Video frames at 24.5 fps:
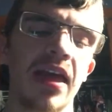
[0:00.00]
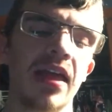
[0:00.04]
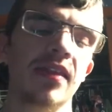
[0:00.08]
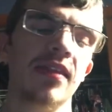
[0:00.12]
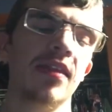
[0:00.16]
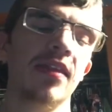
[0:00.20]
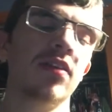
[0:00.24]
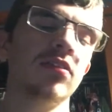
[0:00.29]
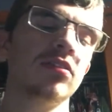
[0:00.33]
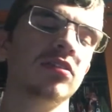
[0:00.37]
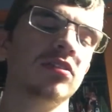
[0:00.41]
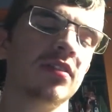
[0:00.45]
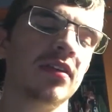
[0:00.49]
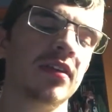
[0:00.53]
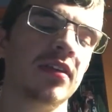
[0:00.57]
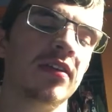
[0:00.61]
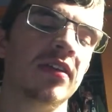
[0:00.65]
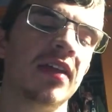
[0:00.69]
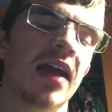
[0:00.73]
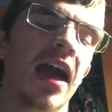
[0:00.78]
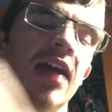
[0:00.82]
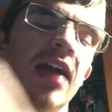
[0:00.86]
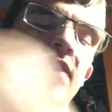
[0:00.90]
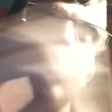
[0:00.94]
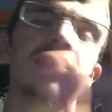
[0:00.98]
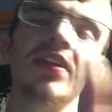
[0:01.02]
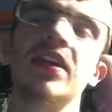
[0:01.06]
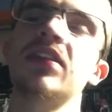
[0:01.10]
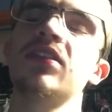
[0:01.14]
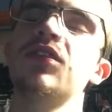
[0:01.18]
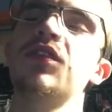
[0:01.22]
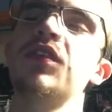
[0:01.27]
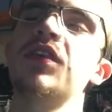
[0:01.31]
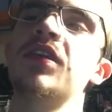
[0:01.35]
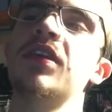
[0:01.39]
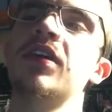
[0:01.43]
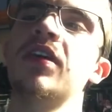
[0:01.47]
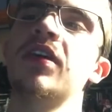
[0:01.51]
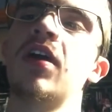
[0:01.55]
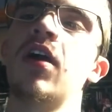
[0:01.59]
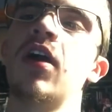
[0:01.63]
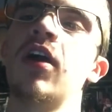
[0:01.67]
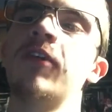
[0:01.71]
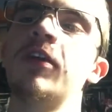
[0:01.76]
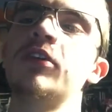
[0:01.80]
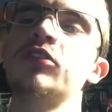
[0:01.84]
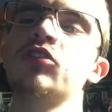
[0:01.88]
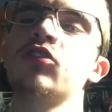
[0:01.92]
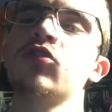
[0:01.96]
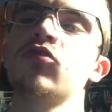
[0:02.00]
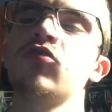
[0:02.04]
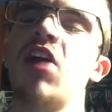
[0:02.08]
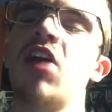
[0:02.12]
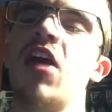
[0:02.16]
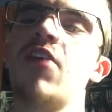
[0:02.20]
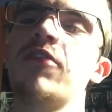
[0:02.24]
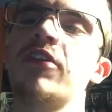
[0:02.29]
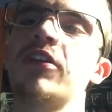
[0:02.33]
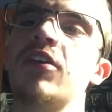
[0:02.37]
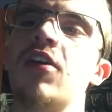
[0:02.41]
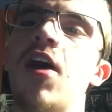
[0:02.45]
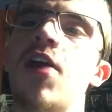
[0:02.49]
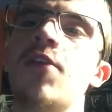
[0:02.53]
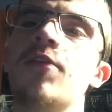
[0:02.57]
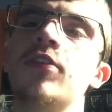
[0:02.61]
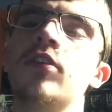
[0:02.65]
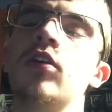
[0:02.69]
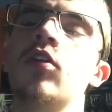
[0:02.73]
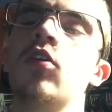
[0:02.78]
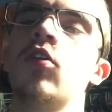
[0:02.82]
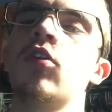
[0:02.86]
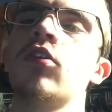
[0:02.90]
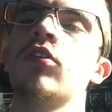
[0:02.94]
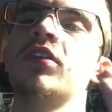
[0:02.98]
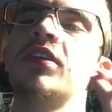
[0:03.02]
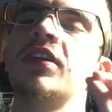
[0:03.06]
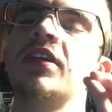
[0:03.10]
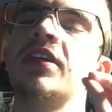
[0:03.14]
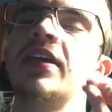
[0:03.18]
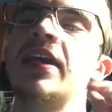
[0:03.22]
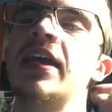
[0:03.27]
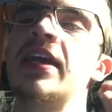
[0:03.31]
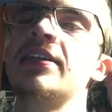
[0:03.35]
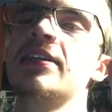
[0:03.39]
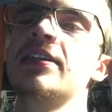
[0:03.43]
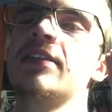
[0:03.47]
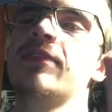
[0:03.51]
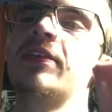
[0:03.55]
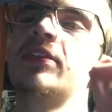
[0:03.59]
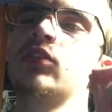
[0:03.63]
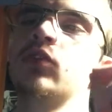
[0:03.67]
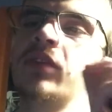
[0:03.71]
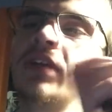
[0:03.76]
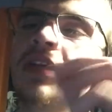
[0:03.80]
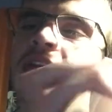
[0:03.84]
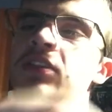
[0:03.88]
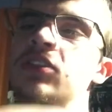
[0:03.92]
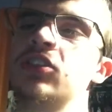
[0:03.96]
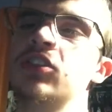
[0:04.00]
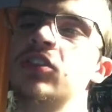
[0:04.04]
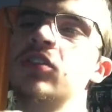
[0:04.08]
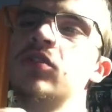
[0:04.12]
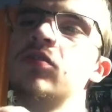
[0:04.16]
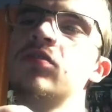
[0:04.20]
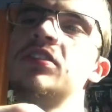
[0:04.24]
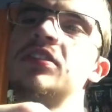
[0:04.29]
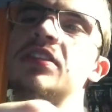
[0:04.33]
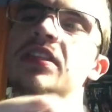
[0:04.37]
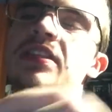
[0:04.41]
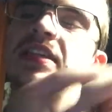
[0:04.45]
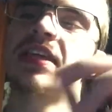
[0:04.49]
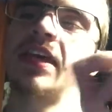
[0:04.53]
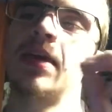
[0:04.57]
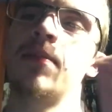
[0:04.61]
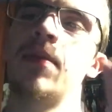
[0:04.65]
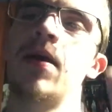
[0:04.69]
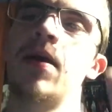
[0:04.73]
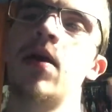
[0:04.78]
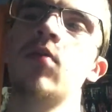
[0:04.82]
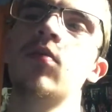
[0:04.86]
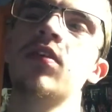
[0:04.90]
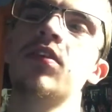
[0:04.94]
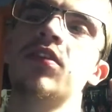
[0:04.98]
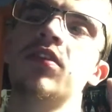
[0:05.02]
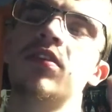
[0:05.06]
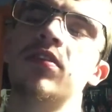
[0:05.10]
You can either get the original graphic novel or the individual issues that they came out with